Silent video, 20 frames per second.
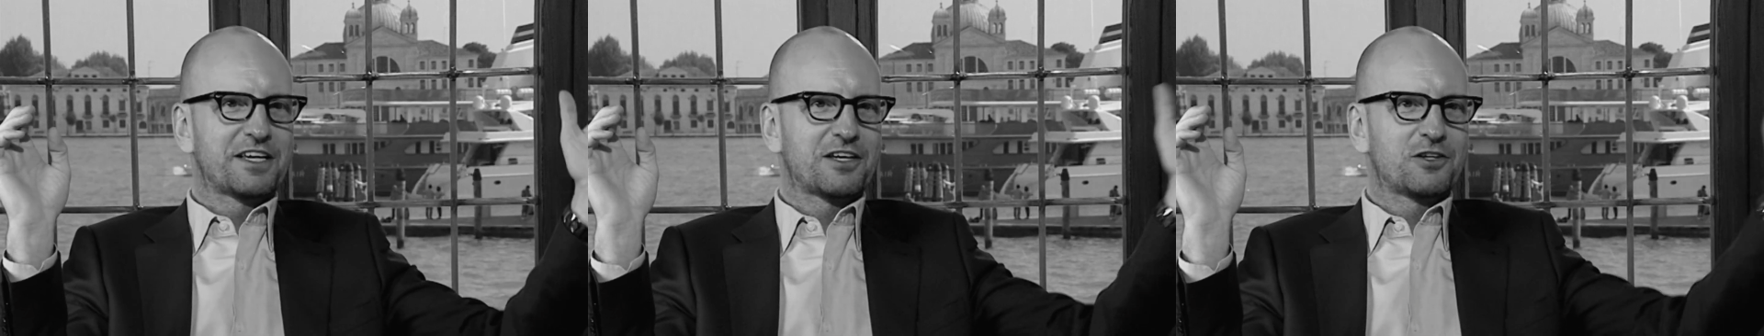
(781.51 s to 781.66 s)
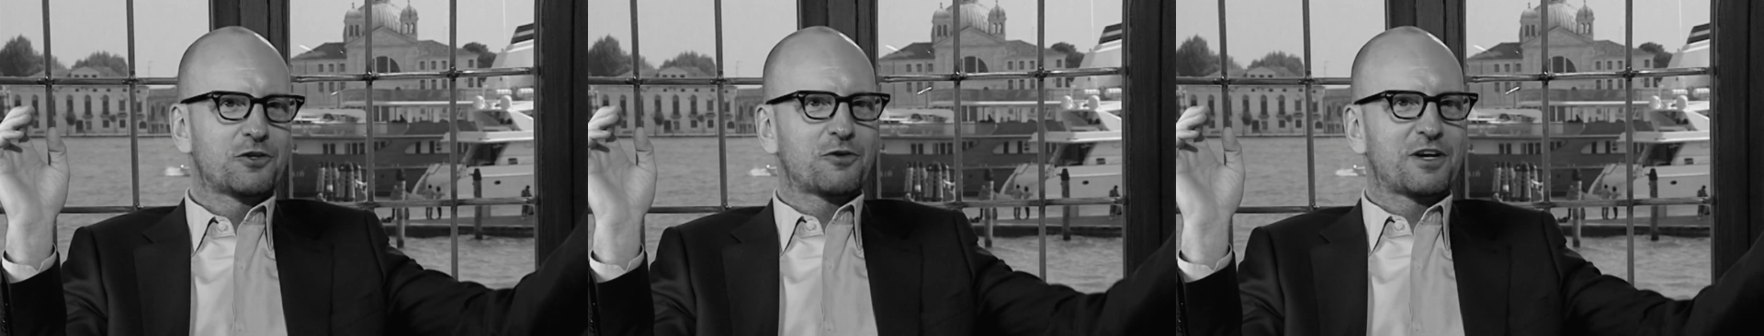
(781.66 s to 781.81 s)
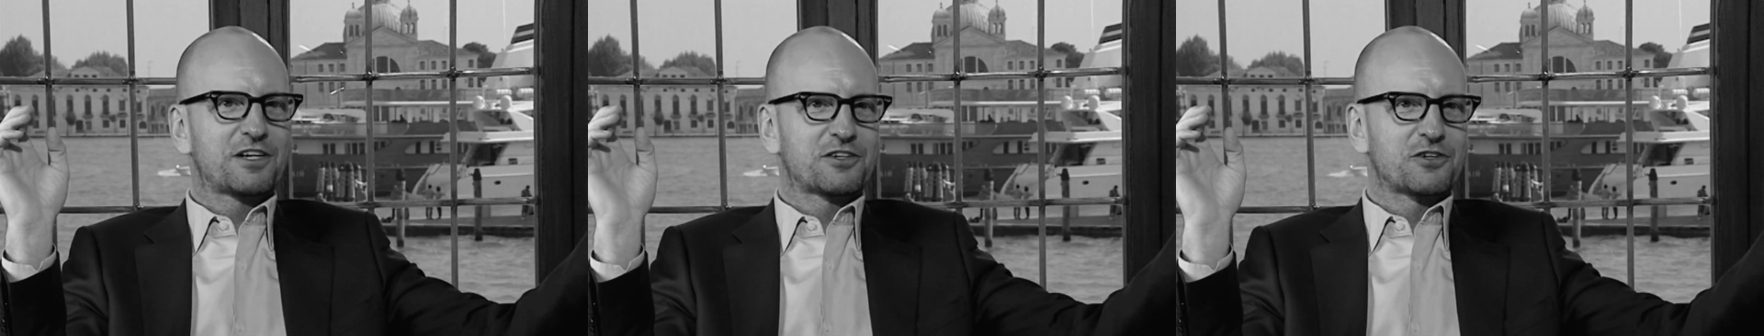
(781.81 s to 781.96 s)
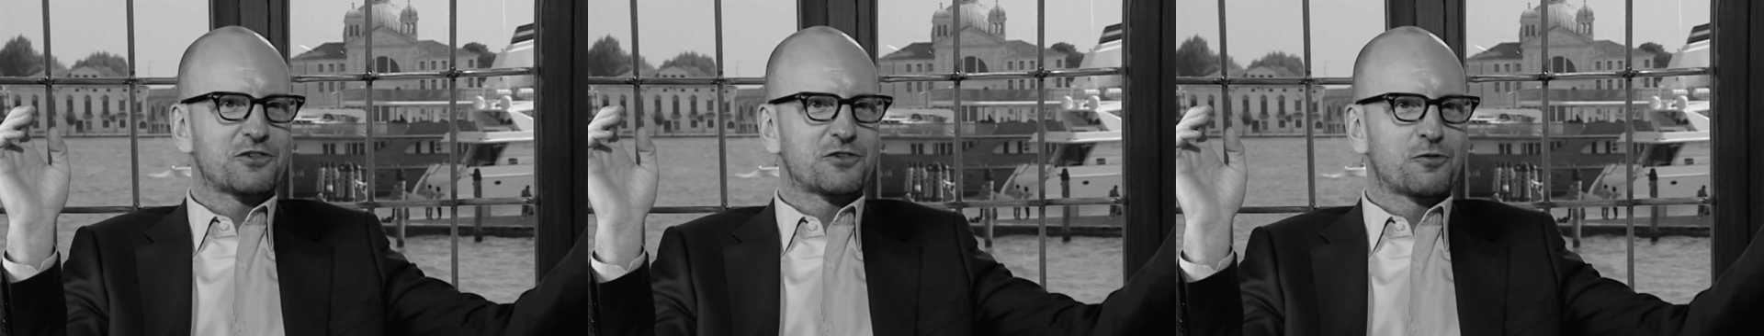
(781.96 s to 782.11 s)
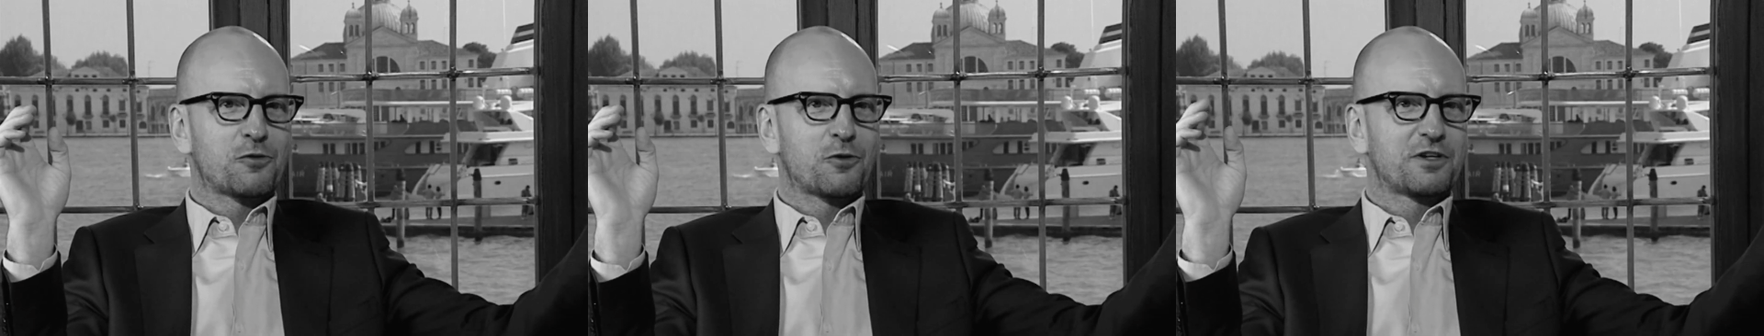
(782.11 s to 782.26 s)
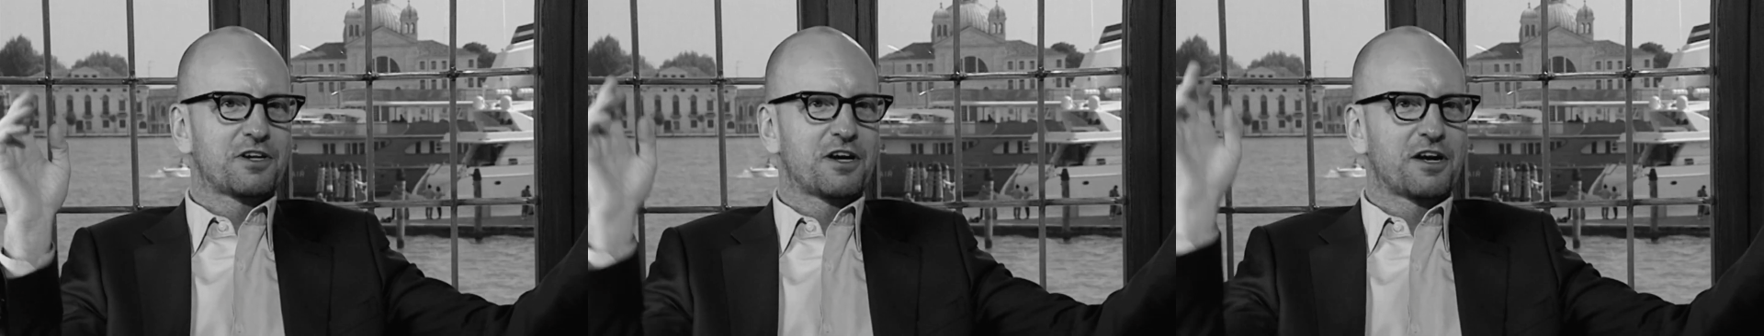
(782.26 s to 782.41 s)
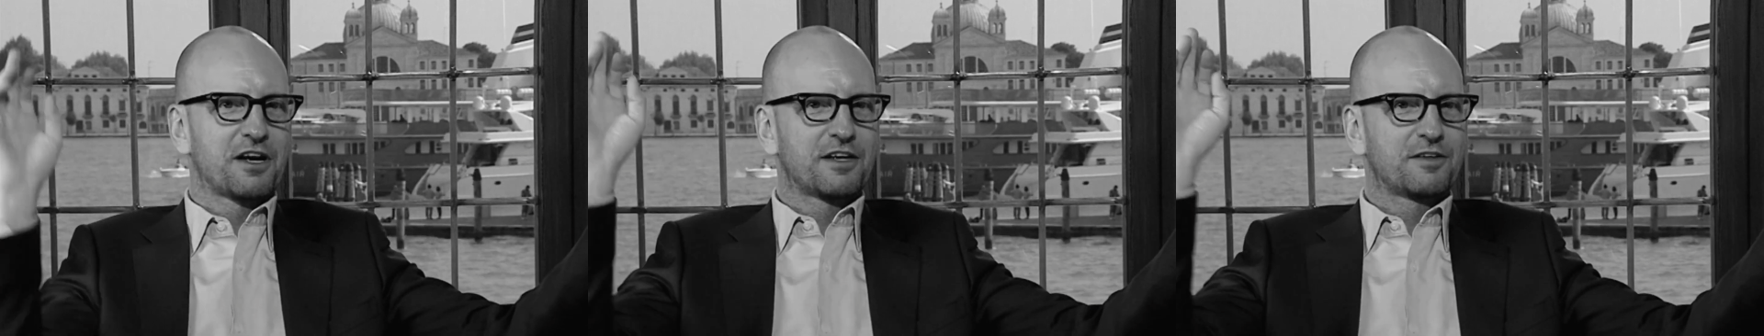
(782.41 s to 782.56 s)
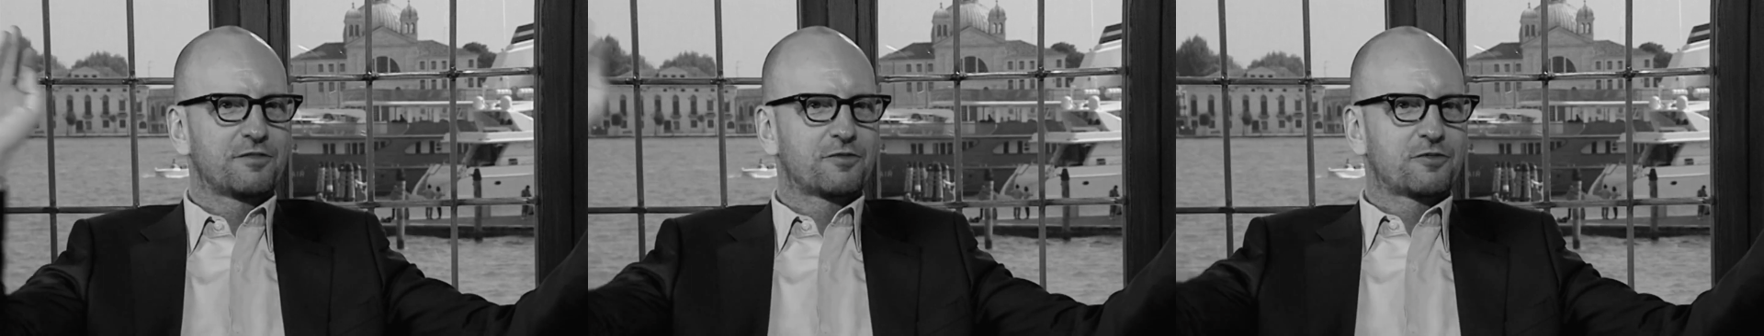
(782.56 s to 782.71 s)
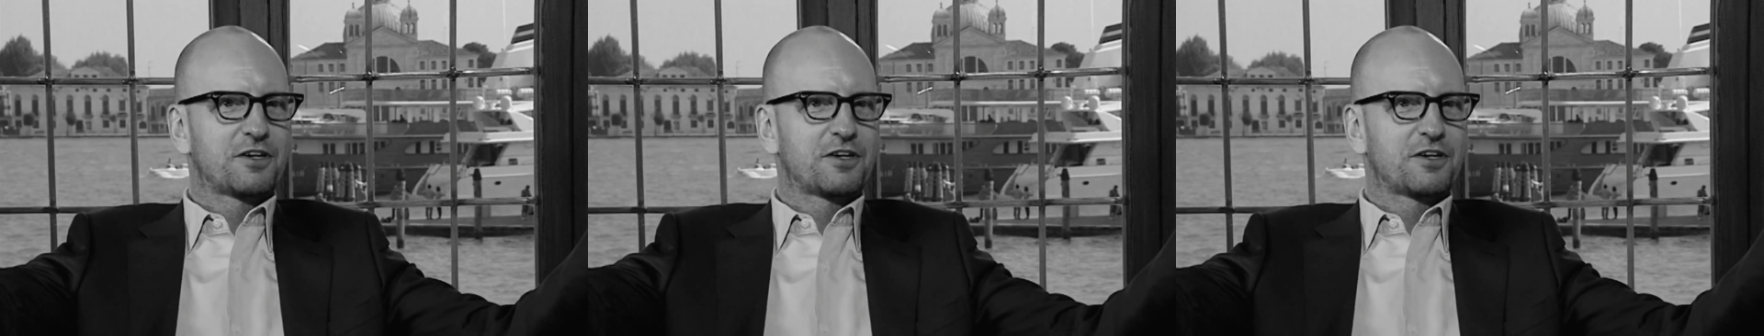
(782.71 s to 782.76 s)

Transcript: in director's fortnight,